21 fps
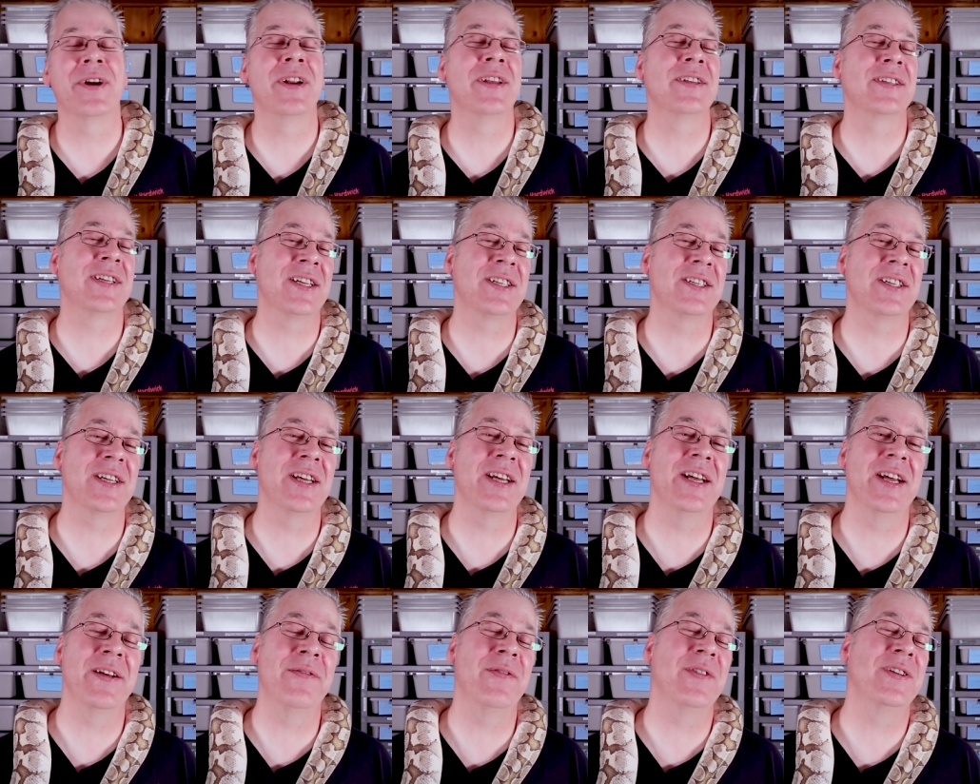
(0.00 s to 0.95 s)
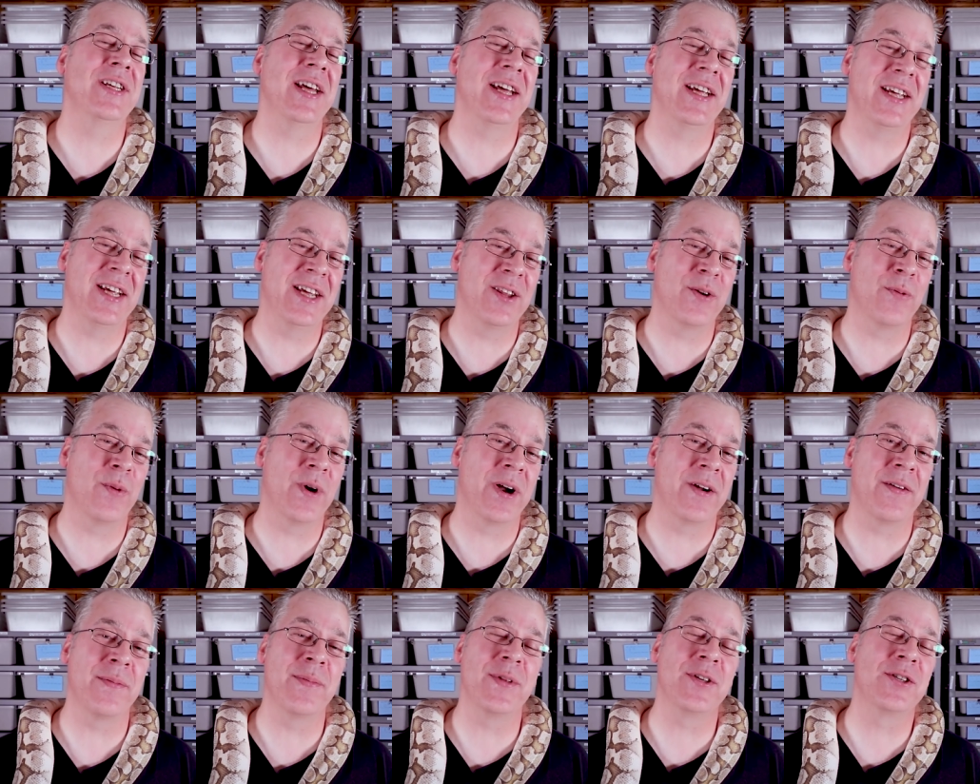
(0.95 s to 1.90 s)
And essentially, if you take either one
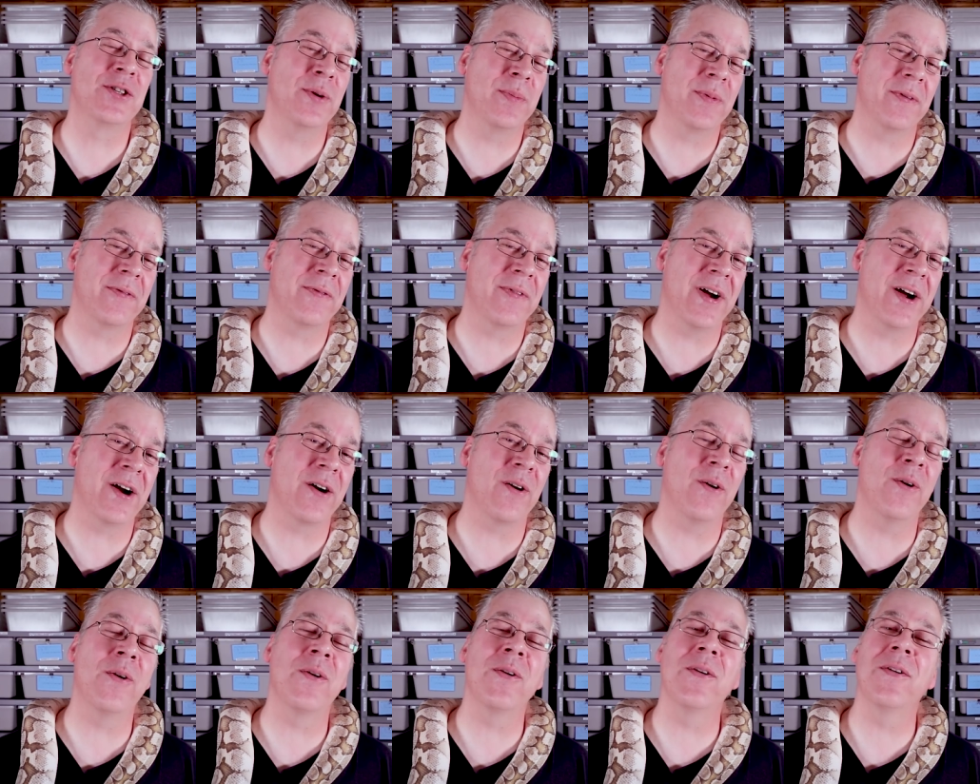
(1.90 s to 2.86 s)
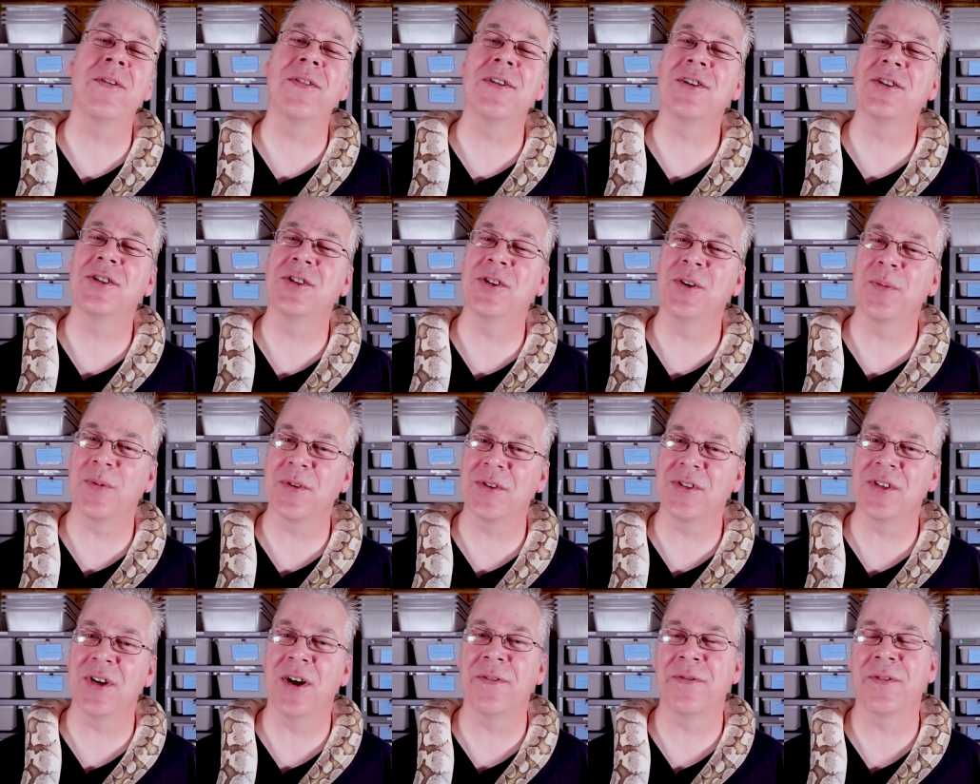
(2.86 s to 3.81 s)
of them, the super fire or the super
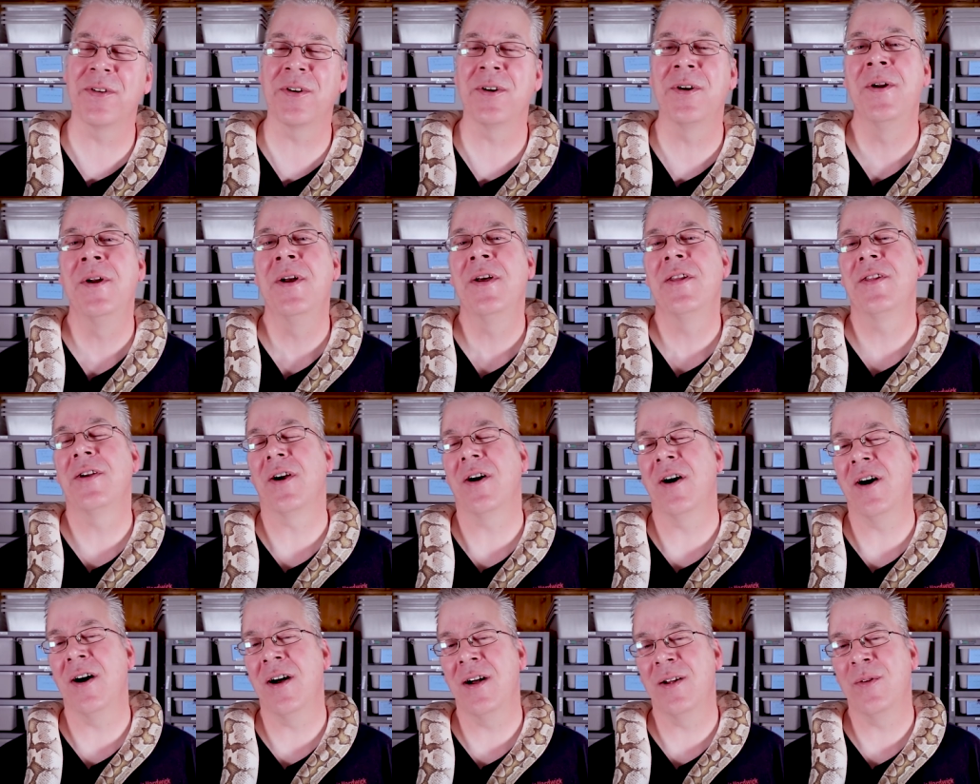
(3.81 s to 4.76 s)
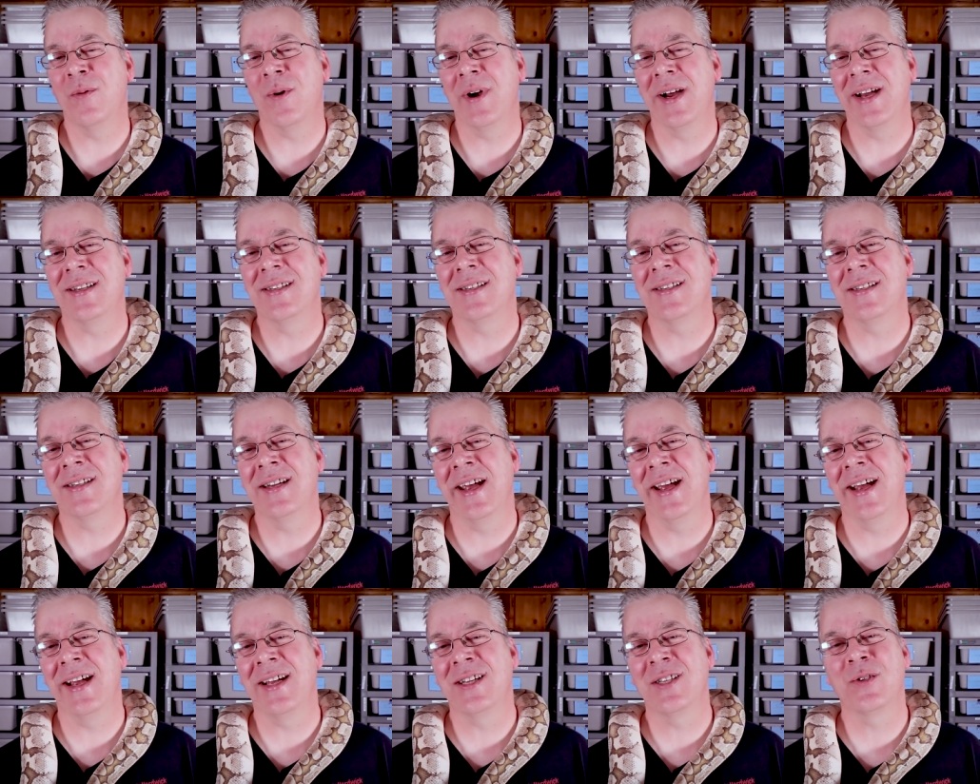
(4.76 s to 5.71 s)
sulfur, they're all white
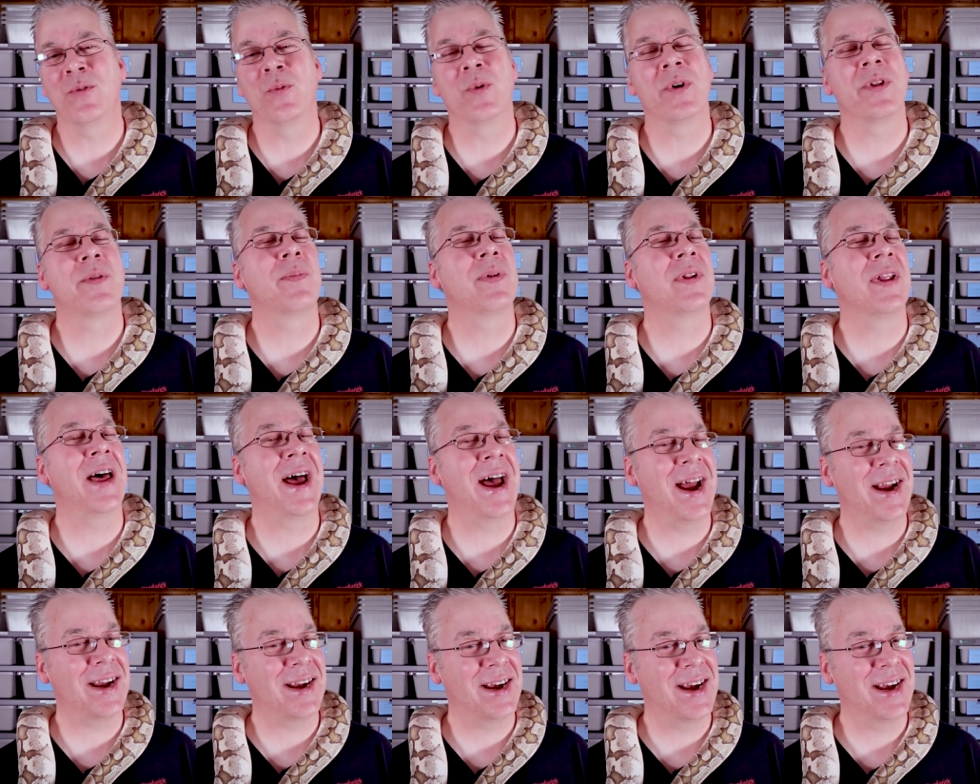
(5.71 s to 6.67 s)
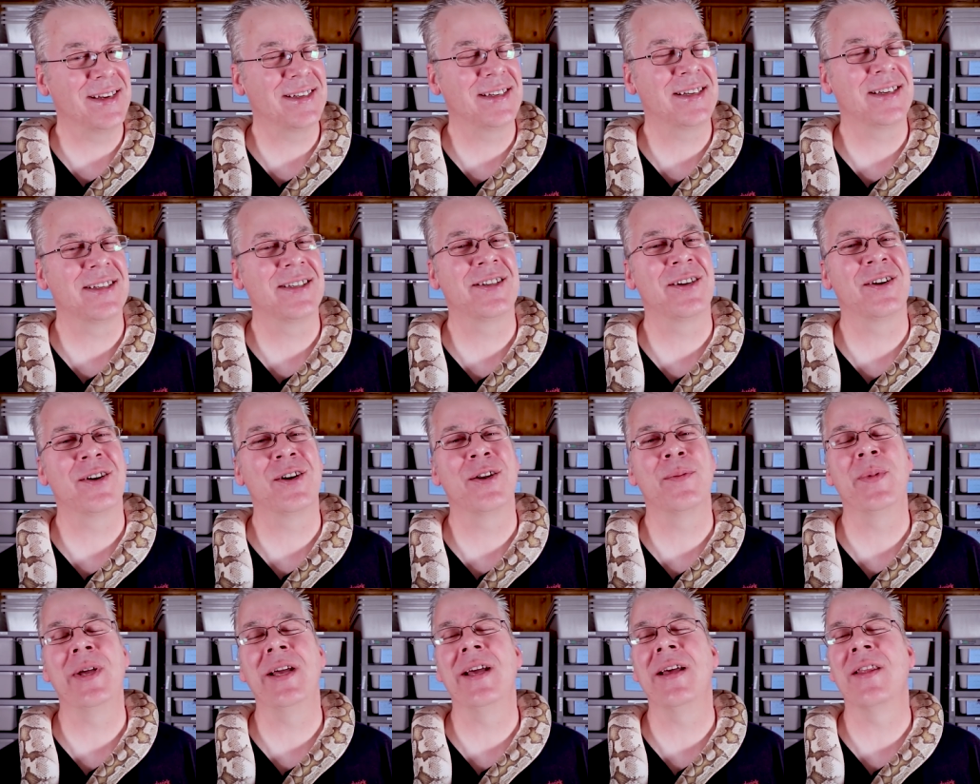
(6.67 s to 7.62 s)
snakes with black eyes considered
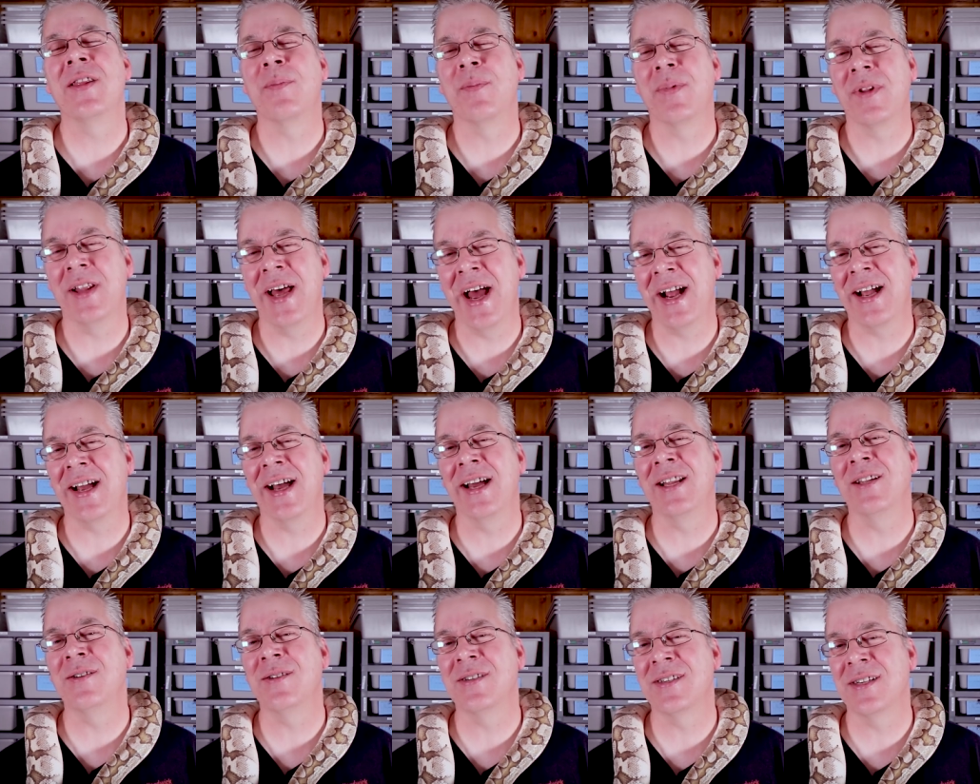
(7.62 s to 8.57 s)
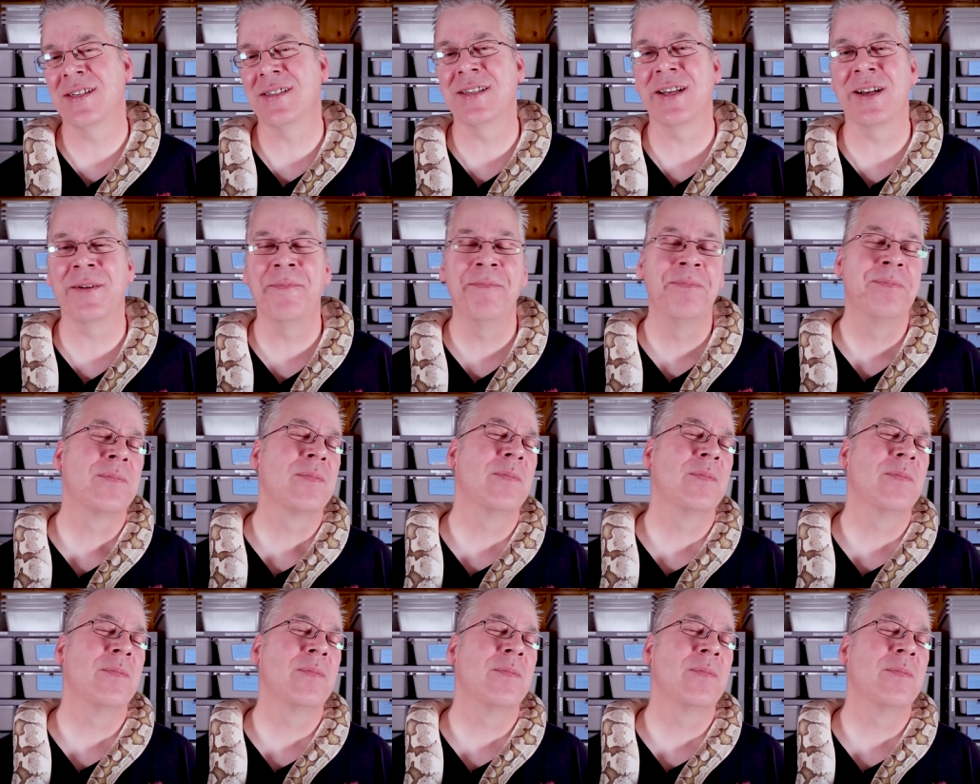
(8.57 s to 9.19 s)
to be in the black-eyed leucistic,